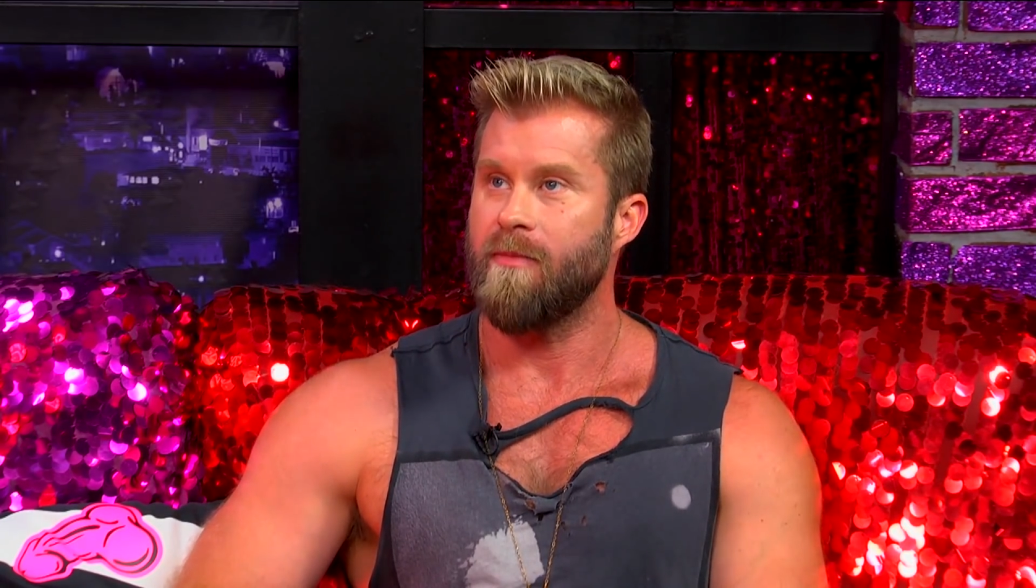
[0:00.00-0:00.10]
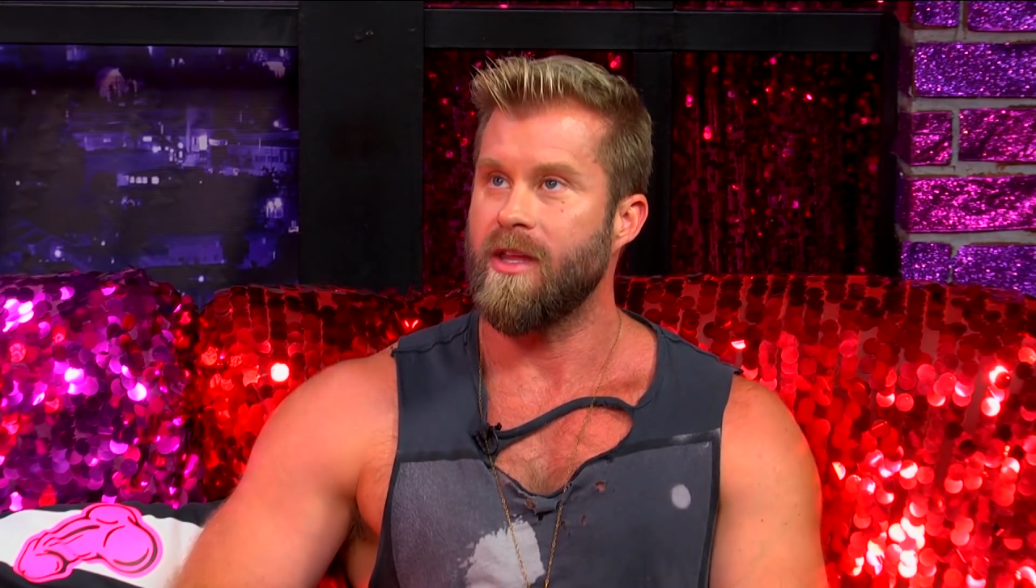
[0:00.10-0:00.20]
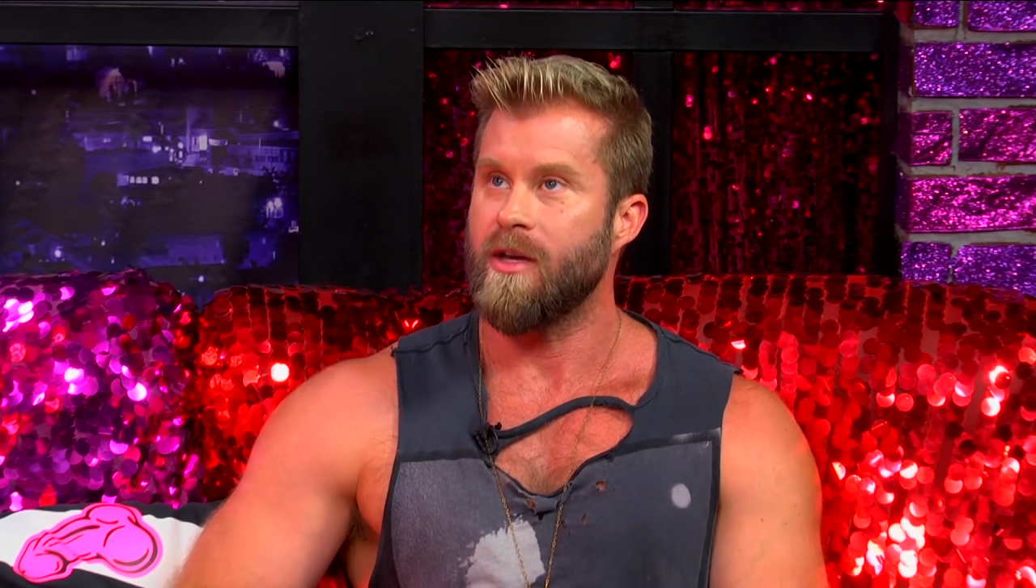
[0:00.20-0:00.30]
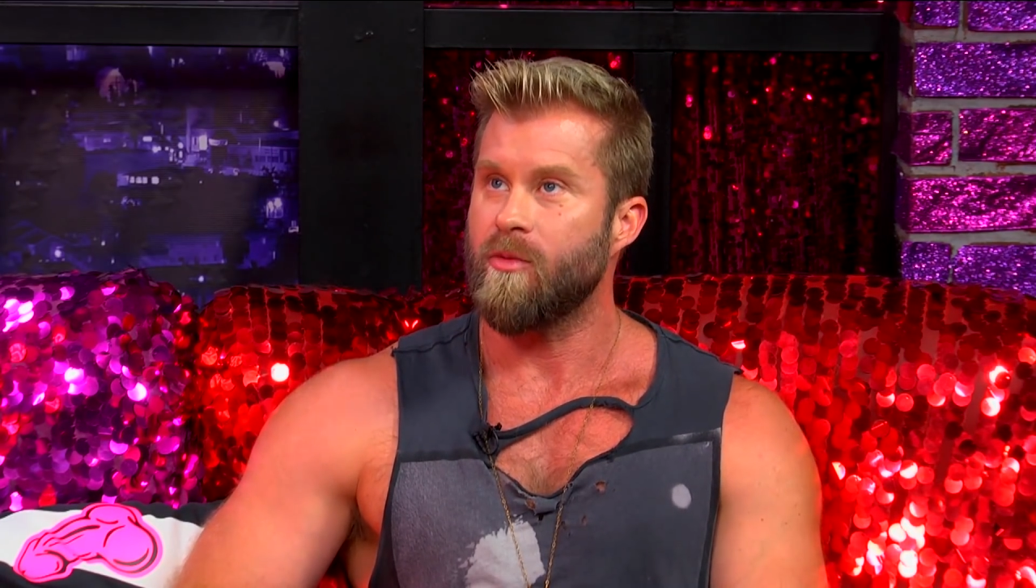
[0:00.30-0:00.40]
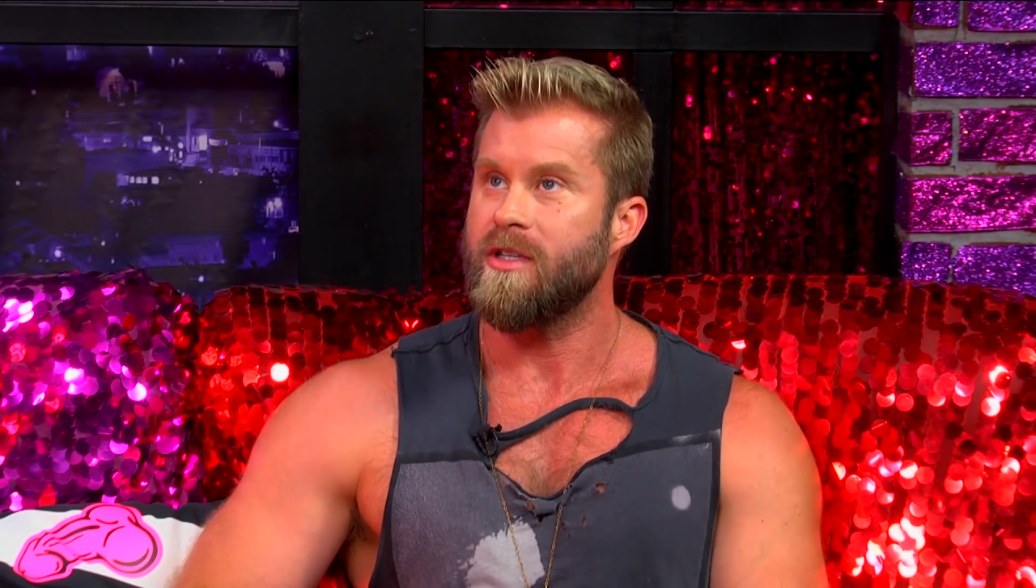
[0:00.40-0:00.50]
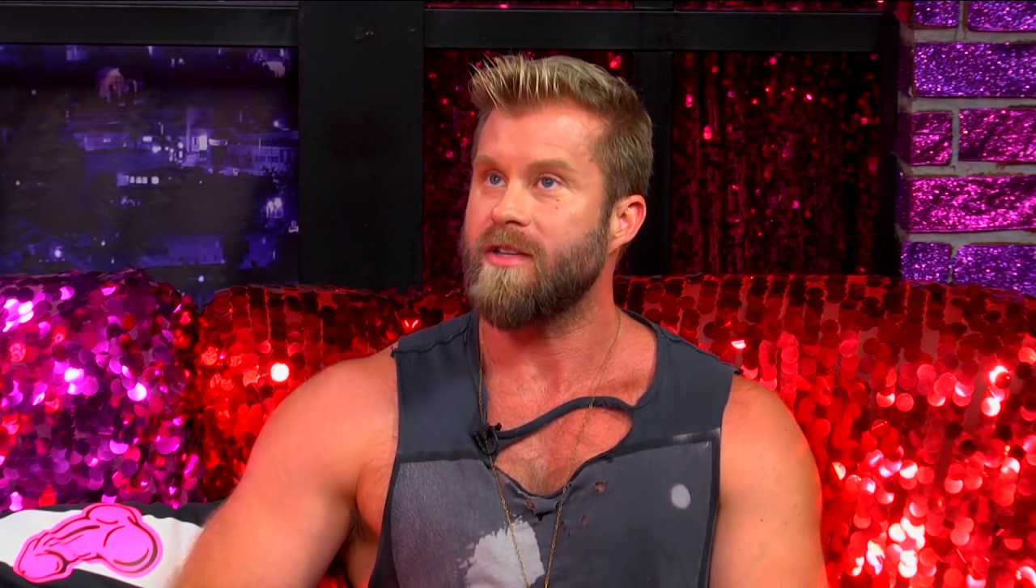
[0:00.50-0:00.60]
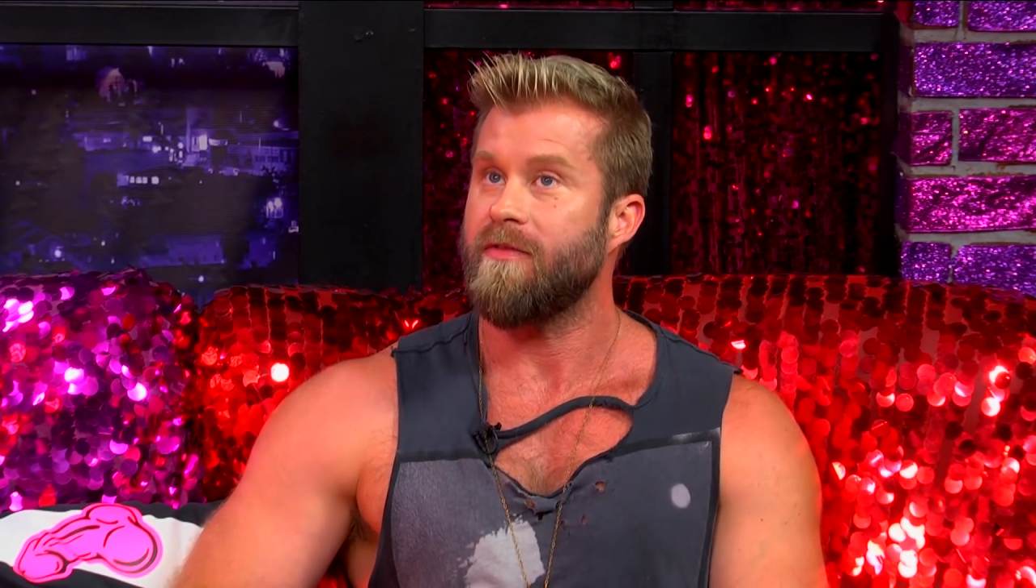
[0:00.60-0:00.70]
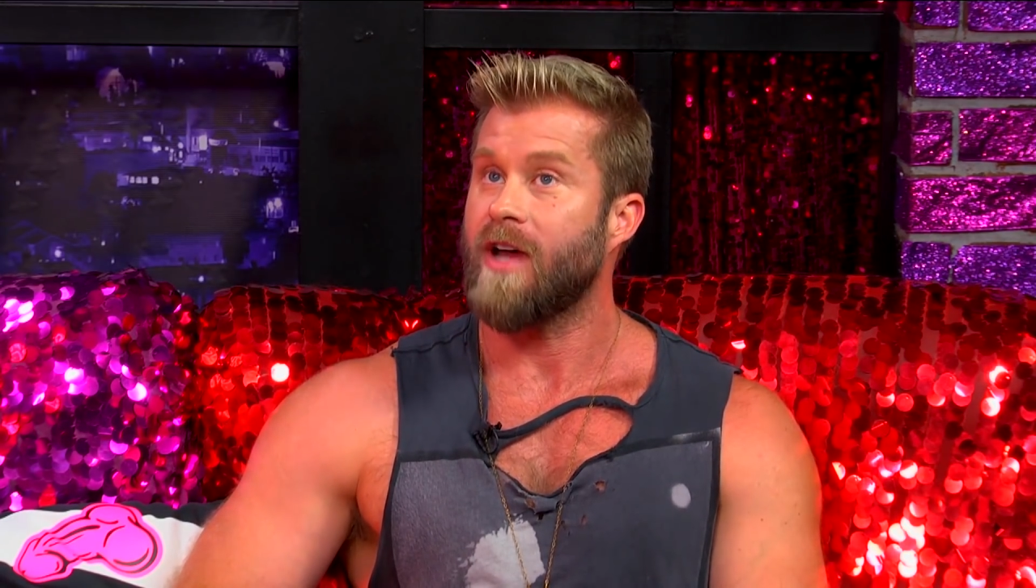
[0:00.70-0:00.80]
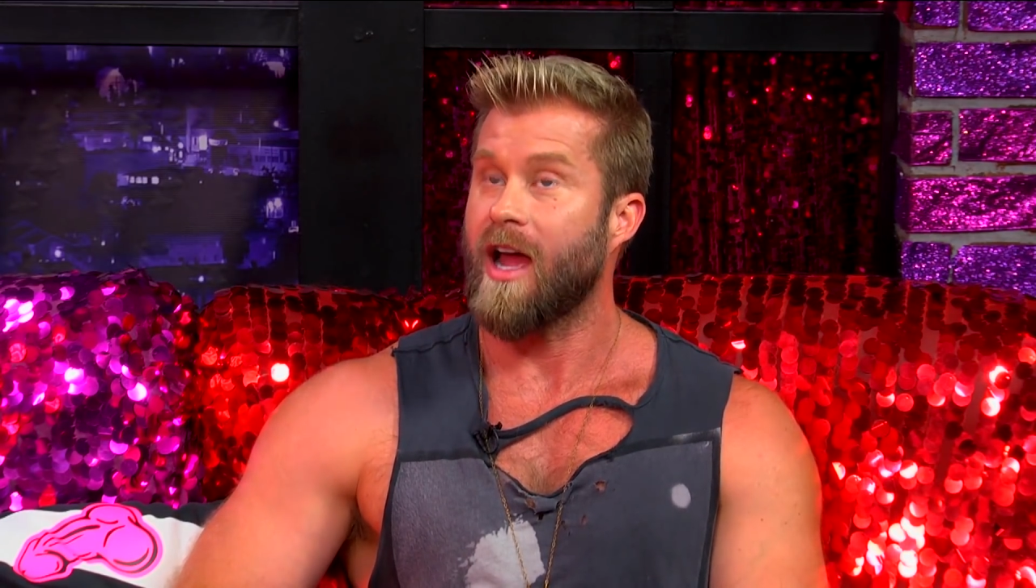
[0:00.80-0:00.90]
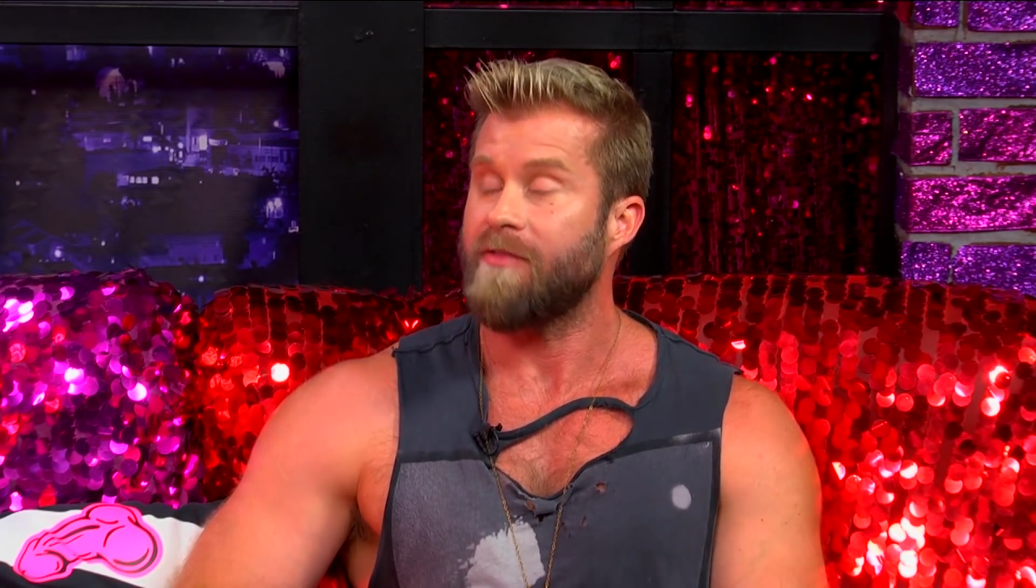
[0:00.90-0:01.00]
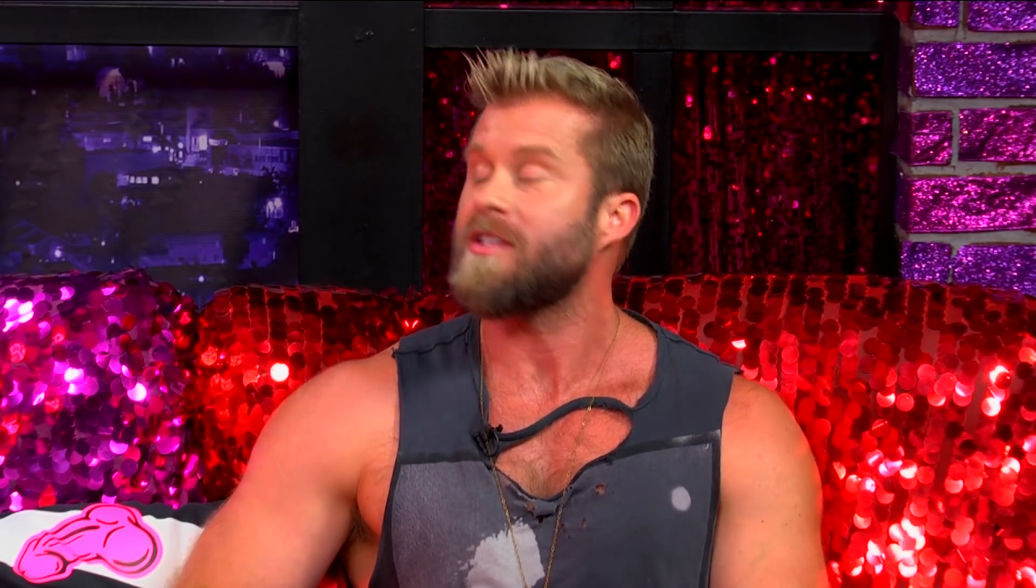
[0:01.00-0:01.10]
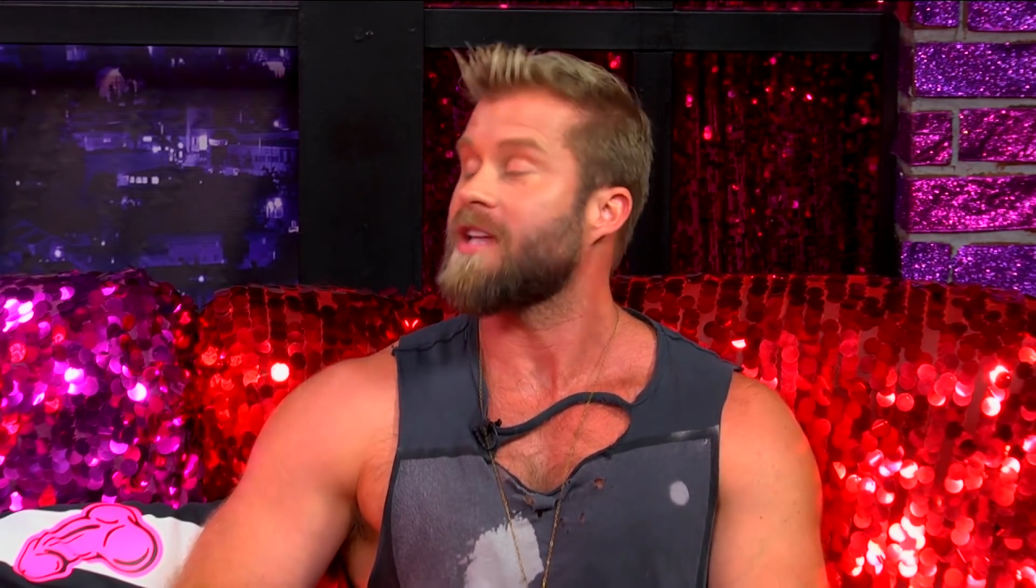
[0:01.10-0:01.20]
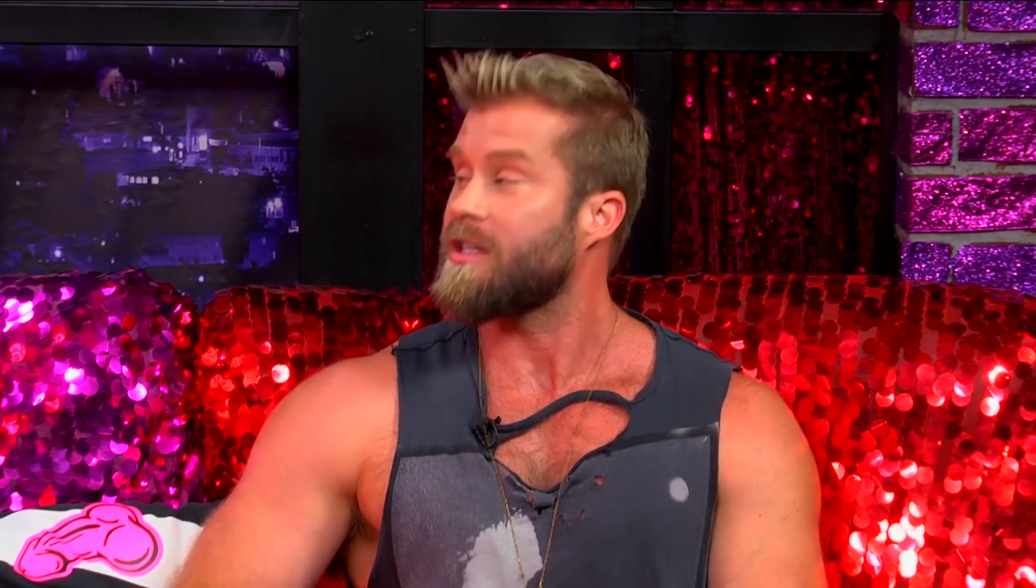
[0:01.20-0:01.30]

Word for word: It was, I have to say,